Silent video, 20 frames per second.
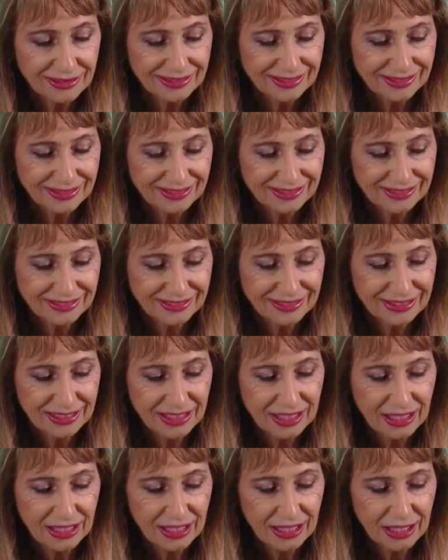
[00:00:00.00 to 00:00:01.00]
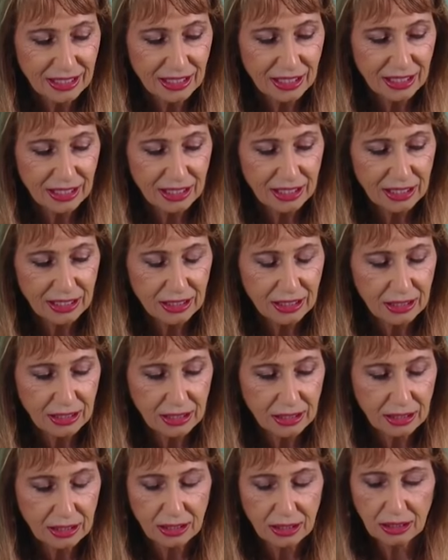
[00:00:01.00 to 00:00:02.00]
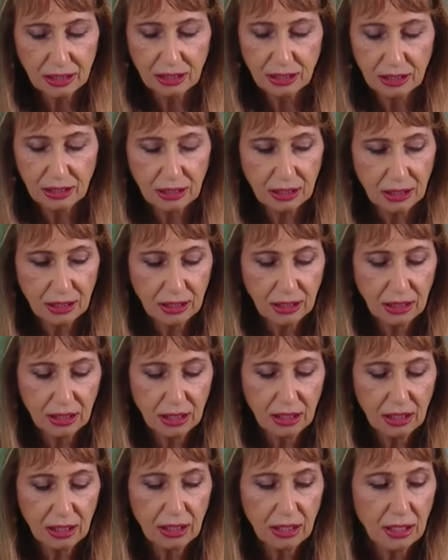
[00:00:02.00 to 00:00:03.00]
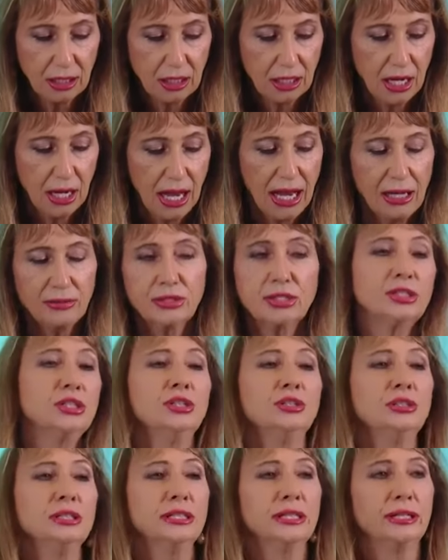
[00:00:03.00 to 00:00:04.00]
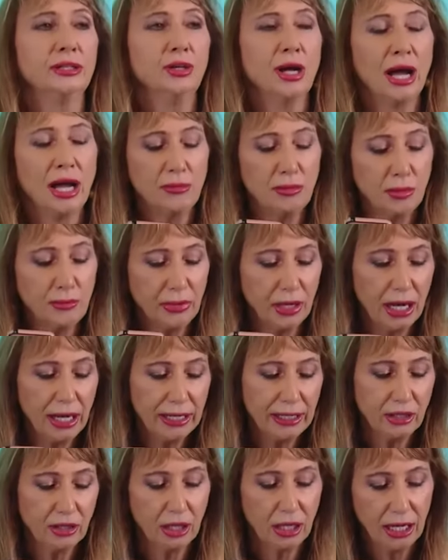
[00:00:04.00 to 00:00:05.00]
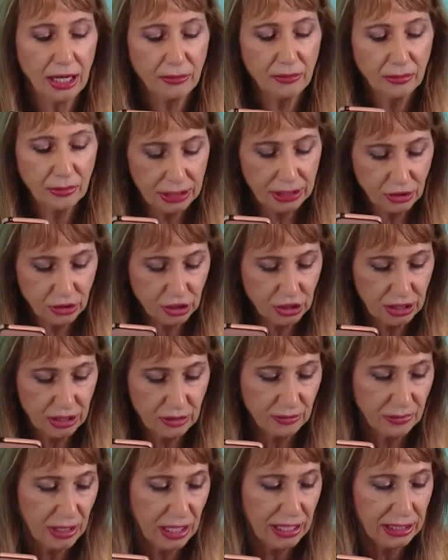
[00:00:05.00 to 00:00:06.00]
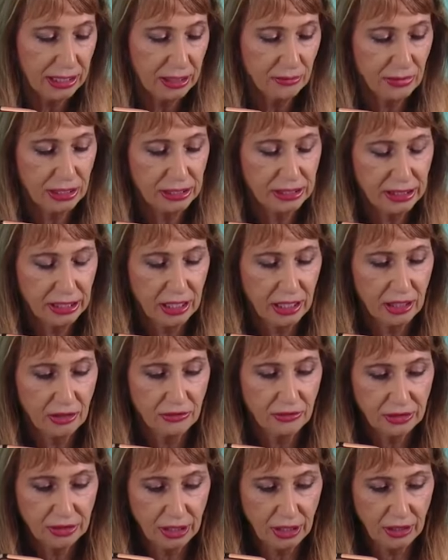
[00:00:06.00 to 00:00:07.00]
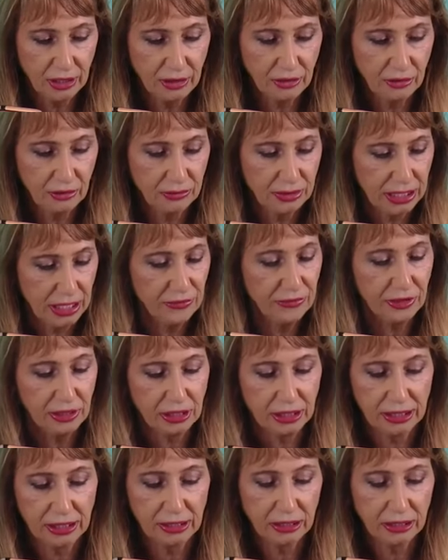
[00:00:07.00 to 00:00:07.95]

Okay, so you say you have somebody who might have interest in it? Absolutely. I'm a buyer. I'm interested in buying it myself, so definitely.